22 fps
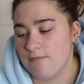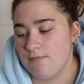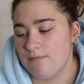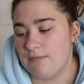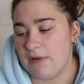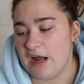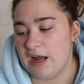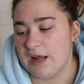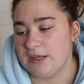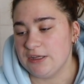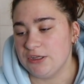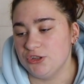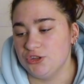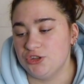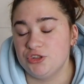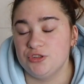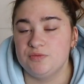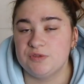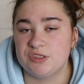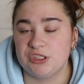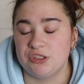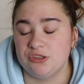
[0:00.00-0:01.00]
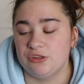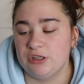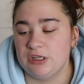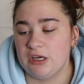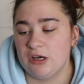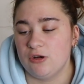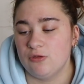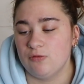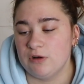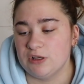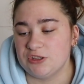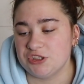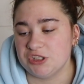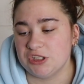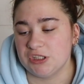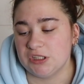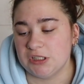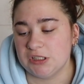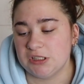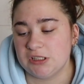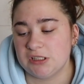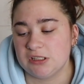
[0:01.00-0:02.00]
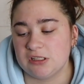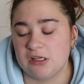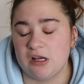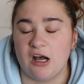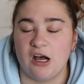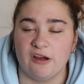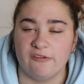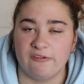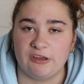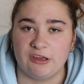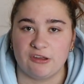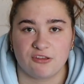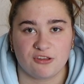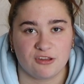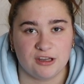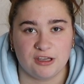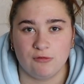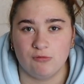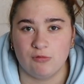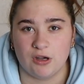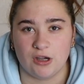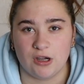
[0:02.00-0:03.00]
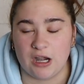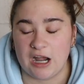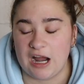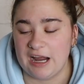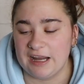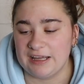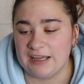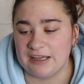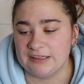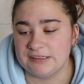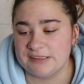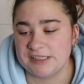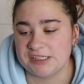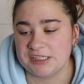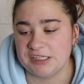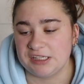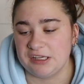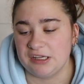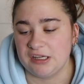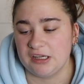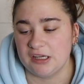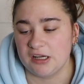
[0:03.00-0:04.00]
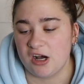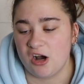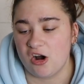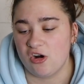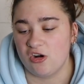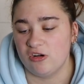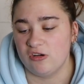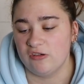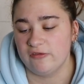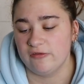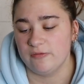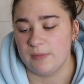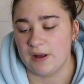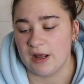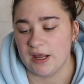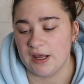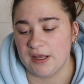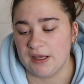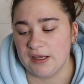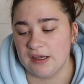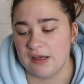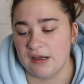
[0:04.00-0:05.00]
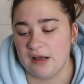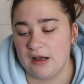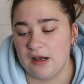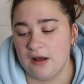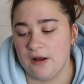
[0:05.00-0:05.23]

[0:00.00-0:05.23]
my YouTube Studio, which is obviously where I can see all of my